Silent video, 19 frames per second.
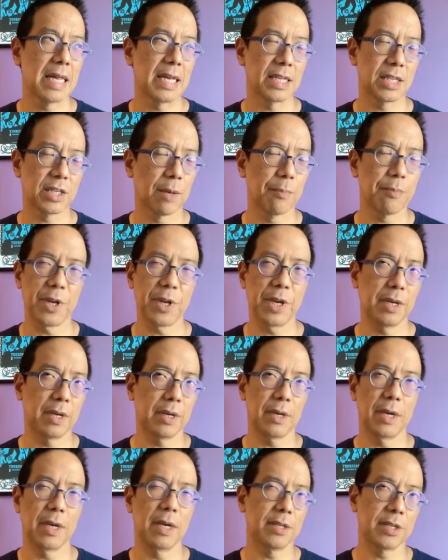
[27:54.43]

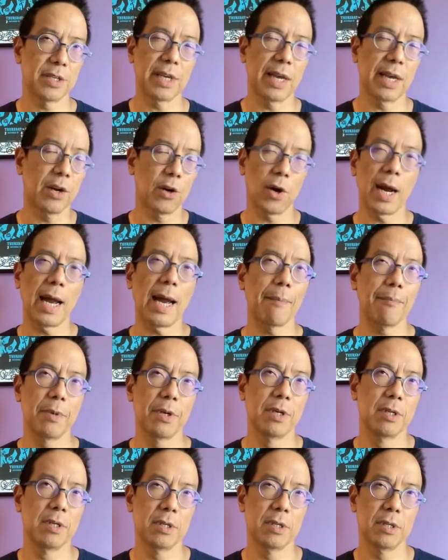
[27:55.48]
something is said or
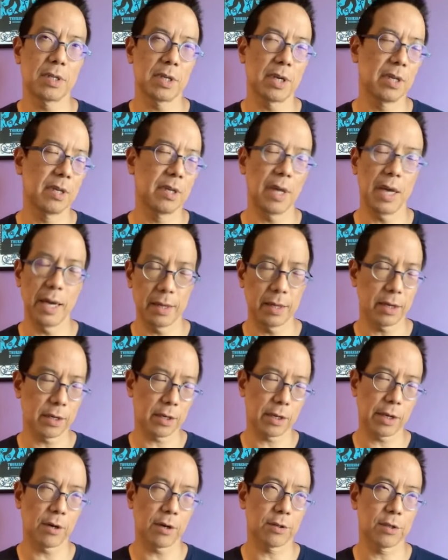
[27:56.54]
happens and the
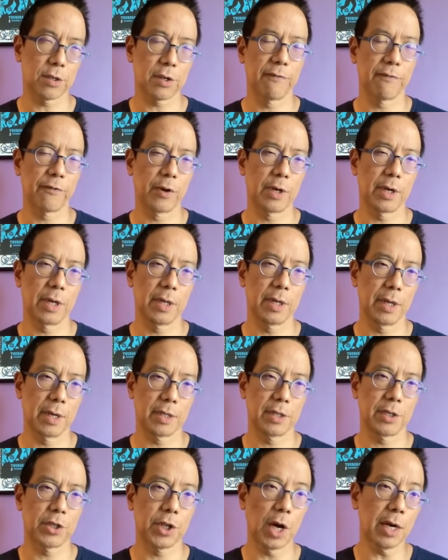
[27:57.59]
characters confront it and that
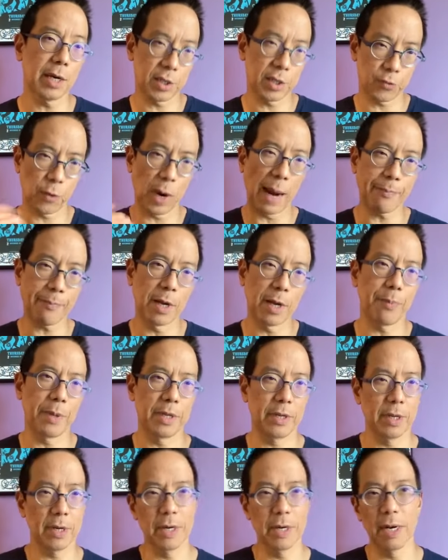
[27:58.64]
it's done, it's wrapped up
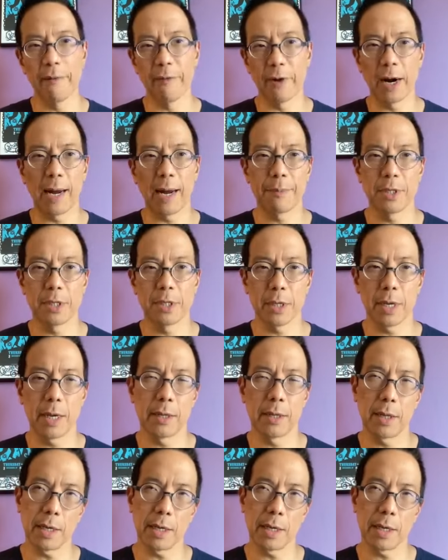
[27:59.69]
and it never happens again.